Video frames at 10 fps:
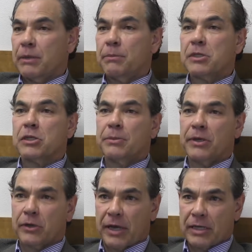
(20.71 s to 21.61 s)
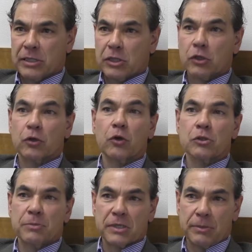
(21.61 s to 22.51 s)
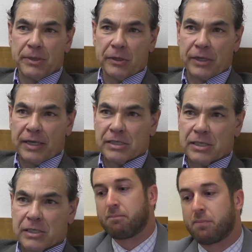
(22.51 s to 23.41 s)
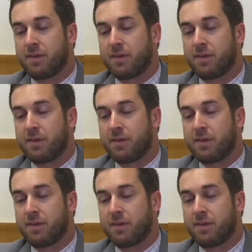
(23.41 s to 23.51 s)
misdemeanor cases, gross misdemeanor cases.